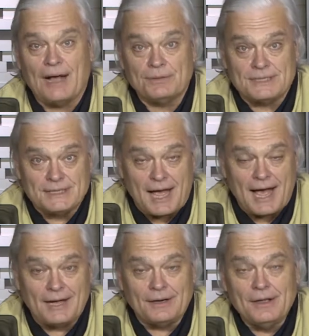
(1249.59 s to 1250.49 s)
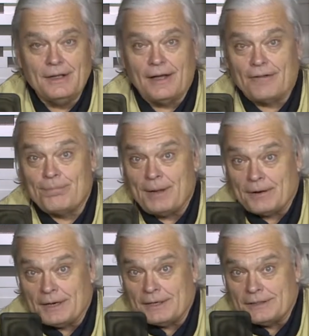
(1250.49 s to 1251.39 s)
outside of
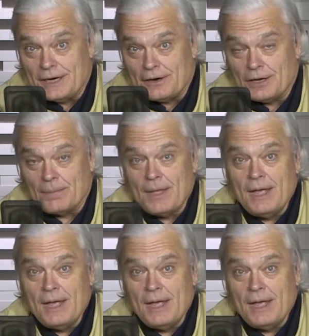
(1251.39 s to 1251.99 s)
Barrie, Ontario.